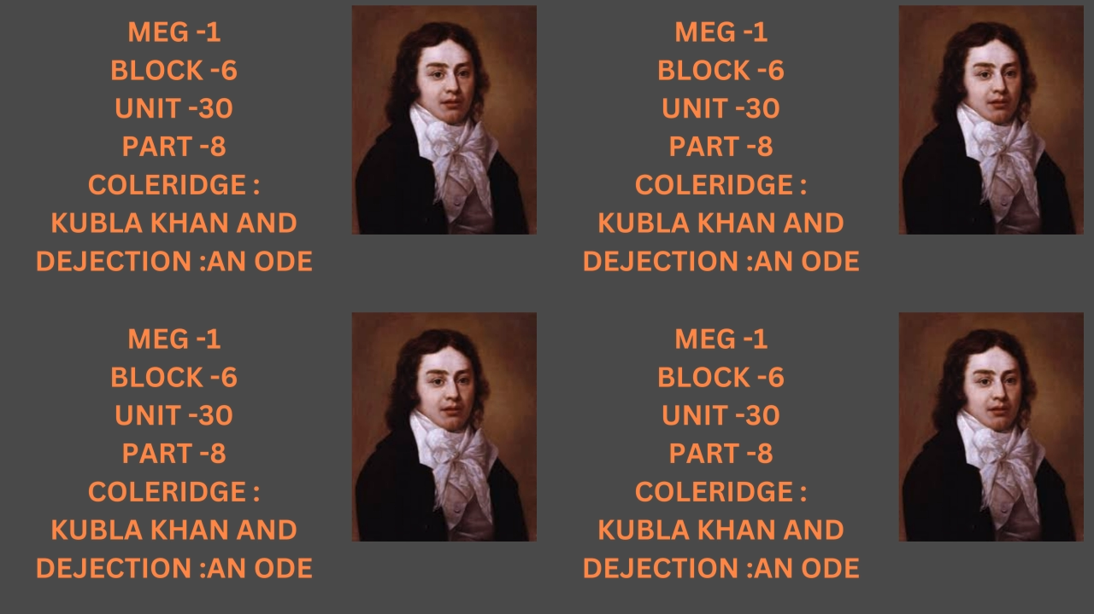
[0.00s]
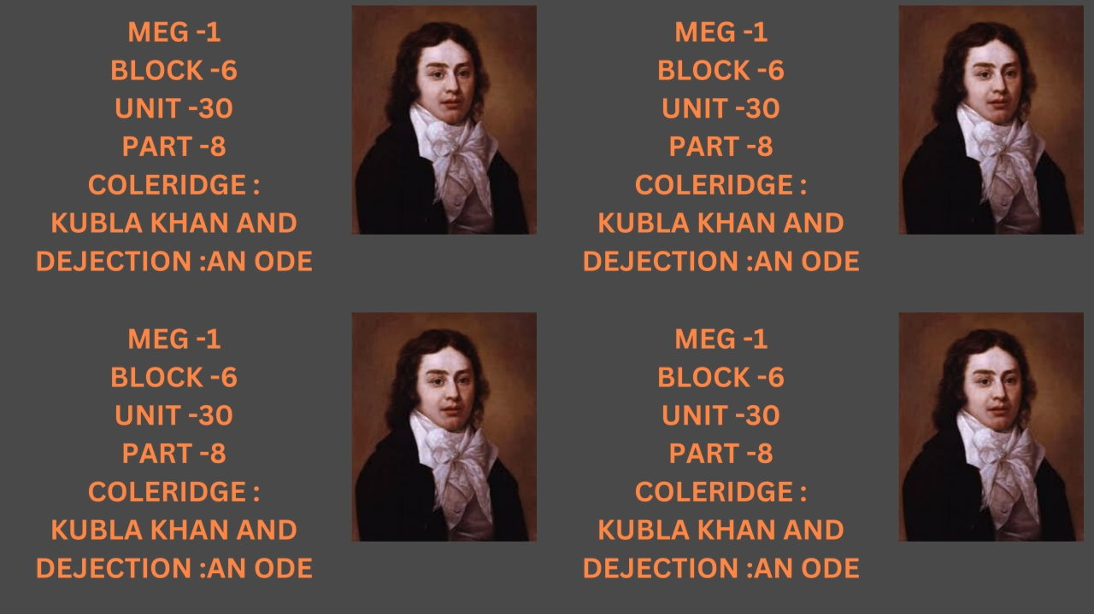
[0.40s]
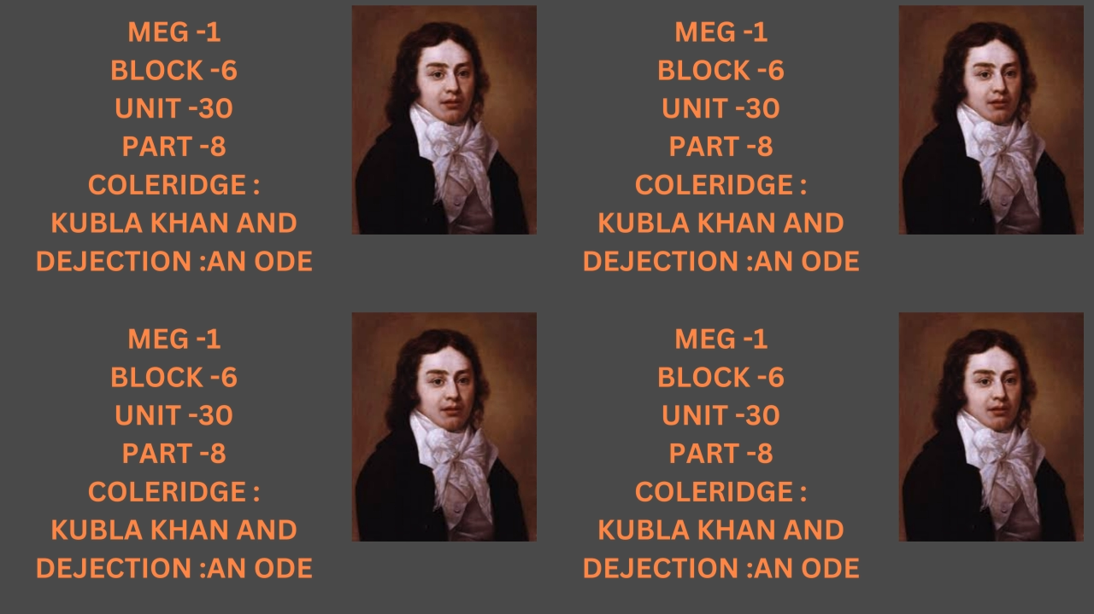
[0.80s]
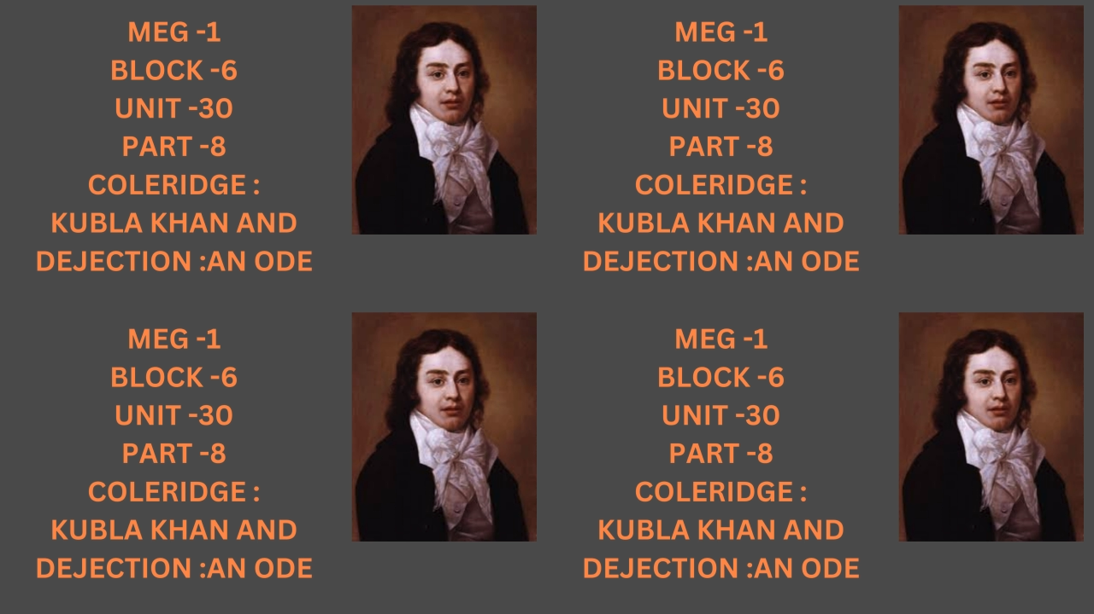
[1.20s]

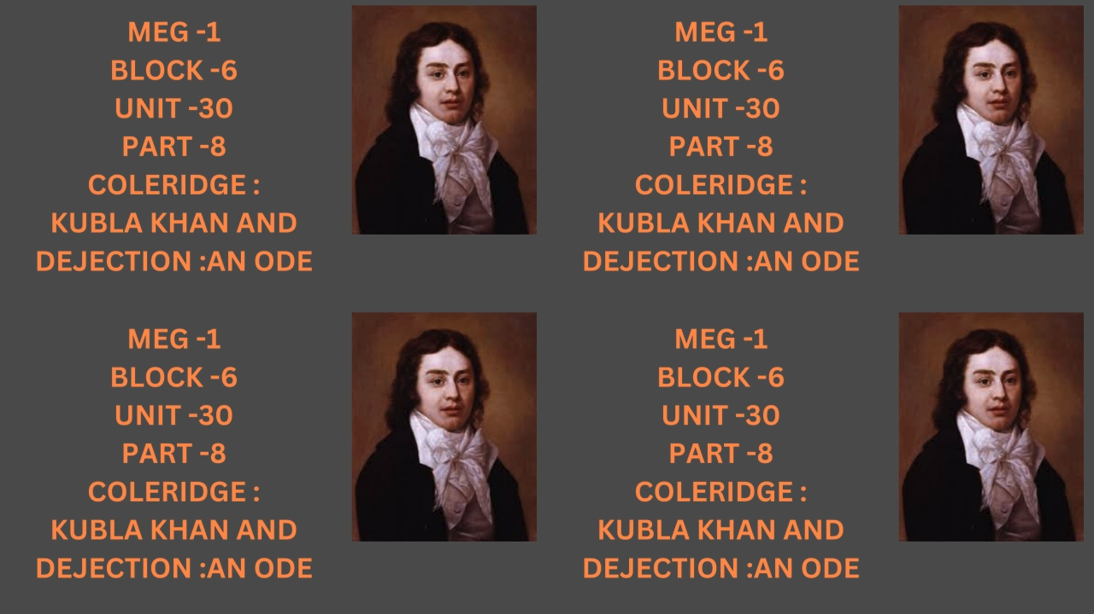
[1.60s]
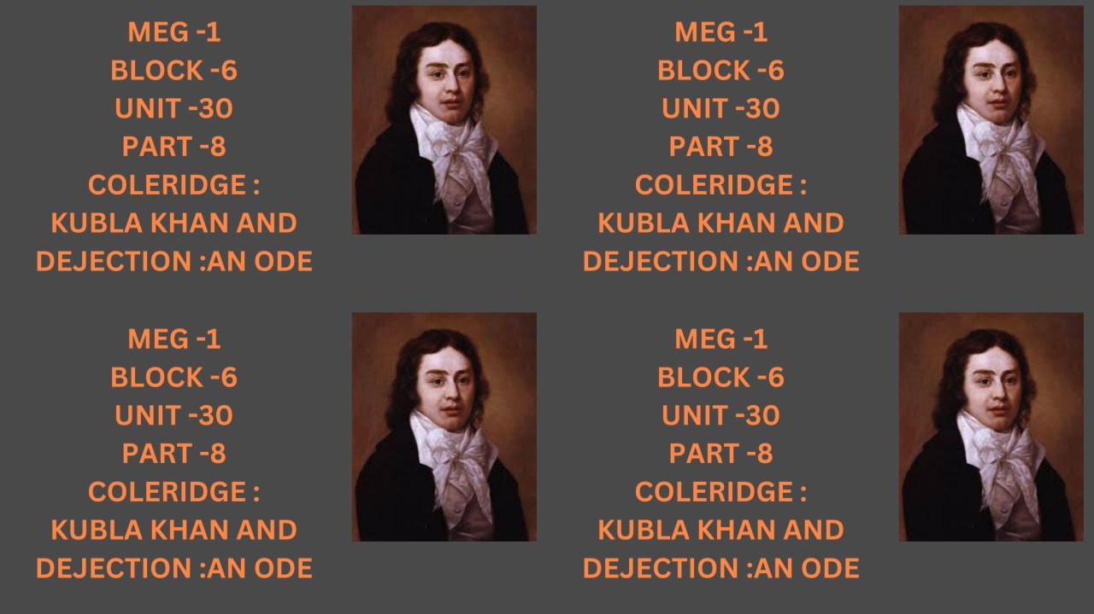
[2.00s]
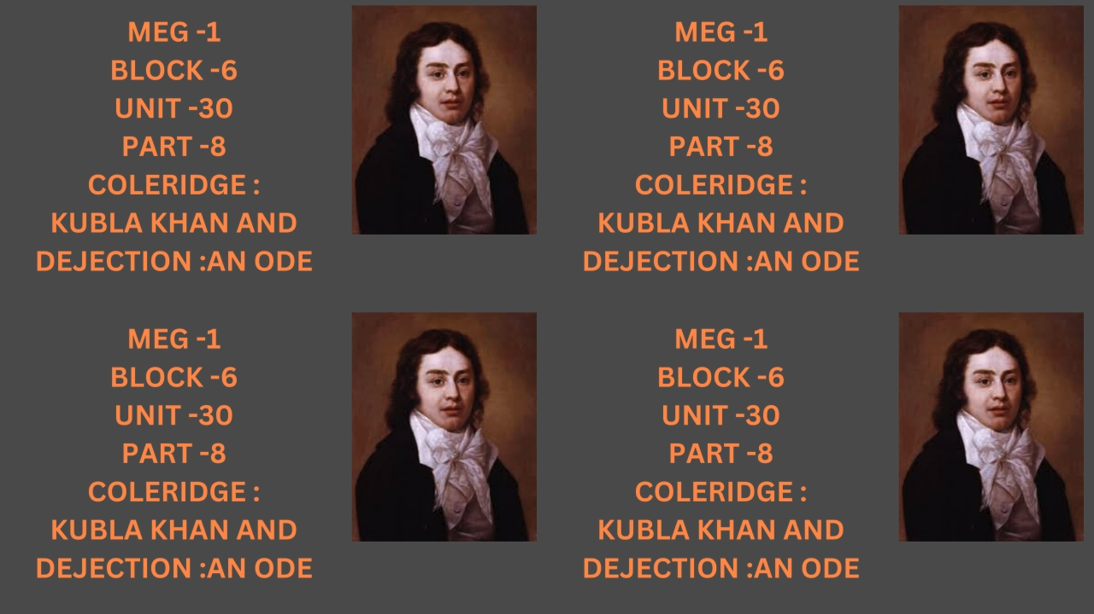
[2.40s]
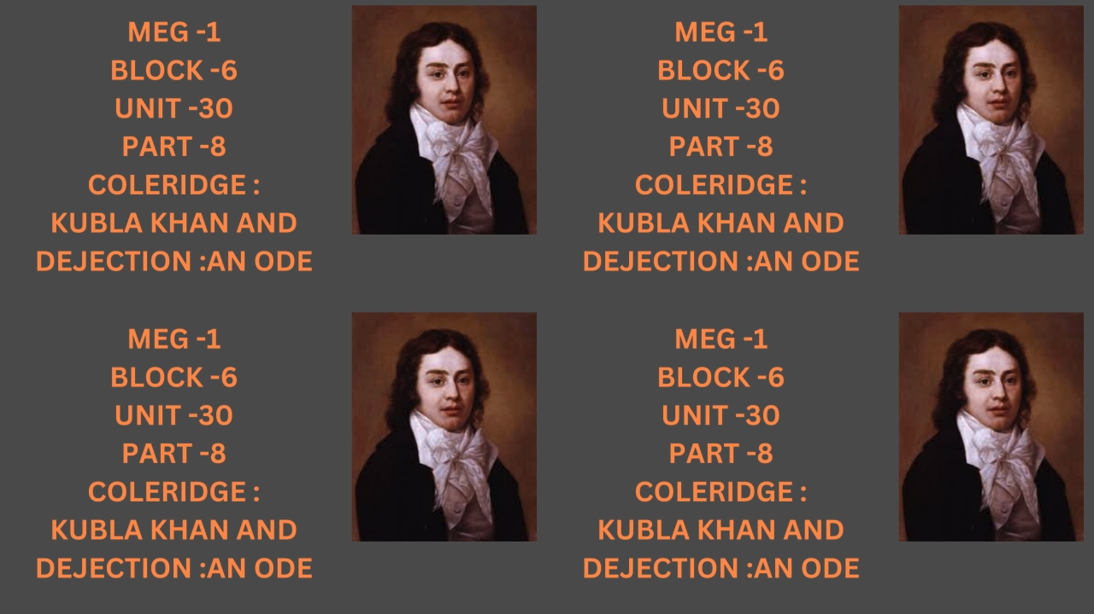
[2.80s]

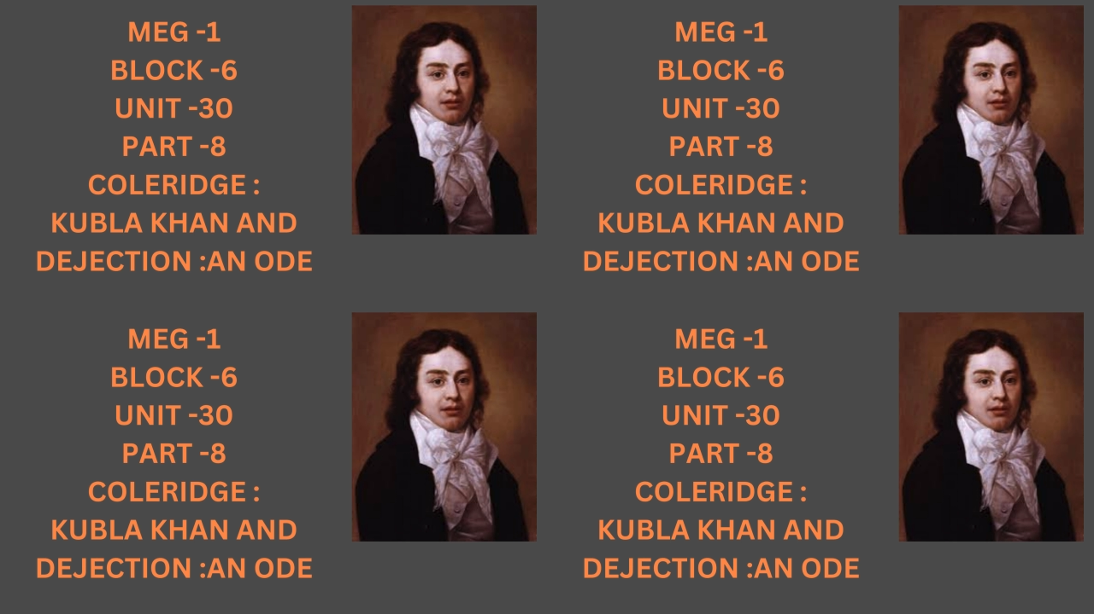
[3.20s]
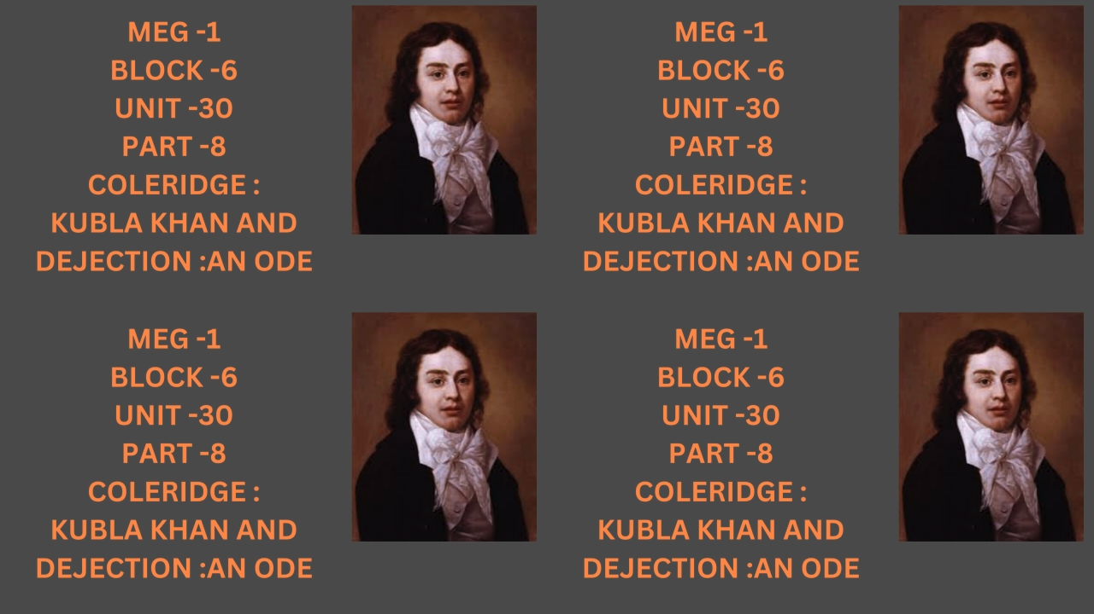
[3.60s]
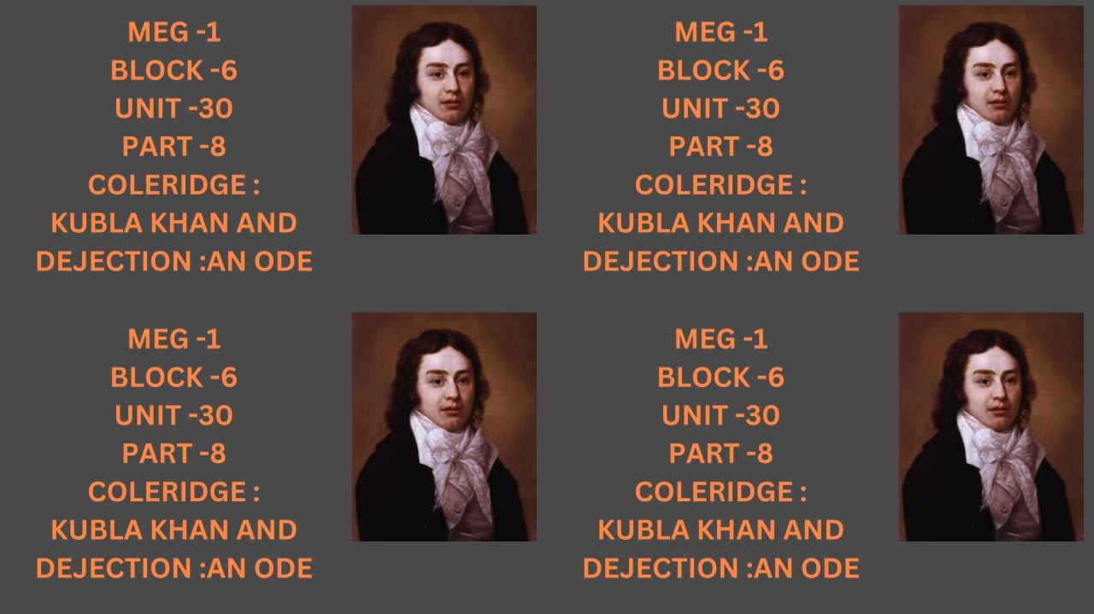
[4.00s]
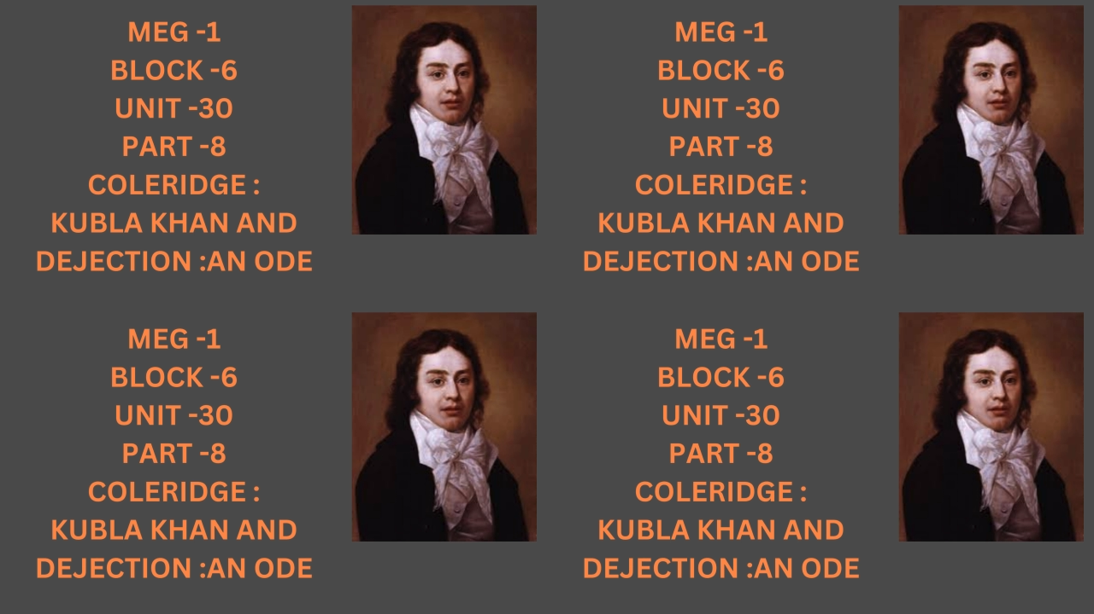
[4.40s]

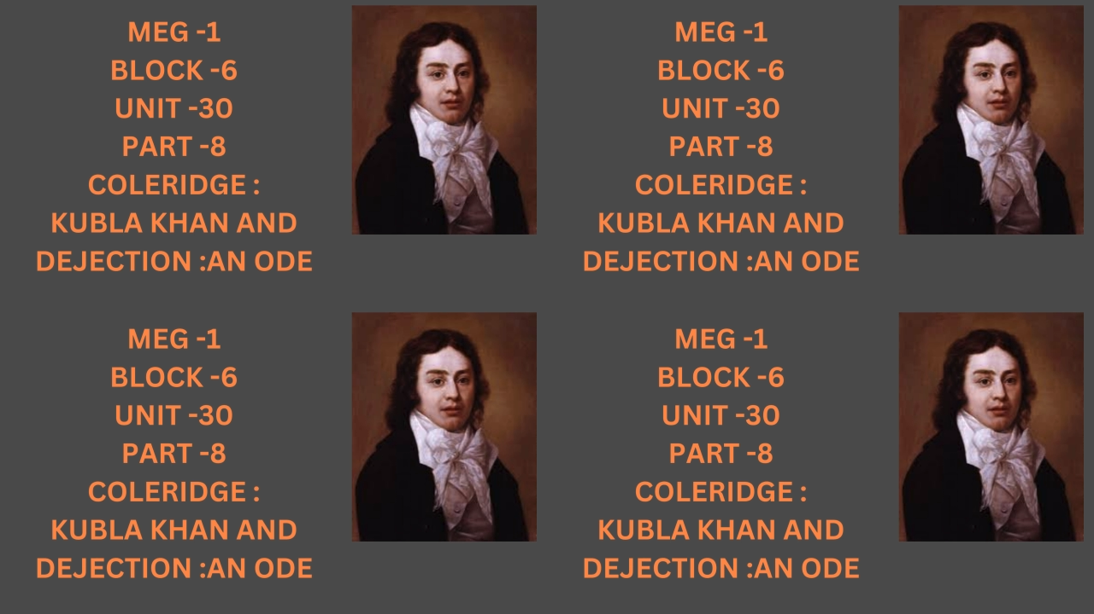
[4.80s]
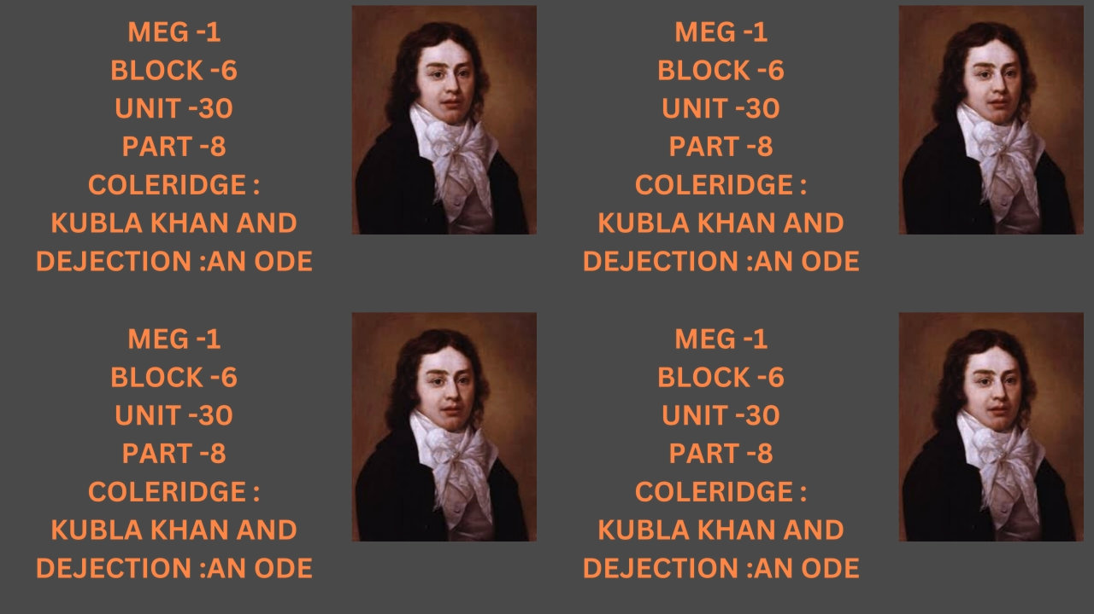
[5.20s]
(no lip movement)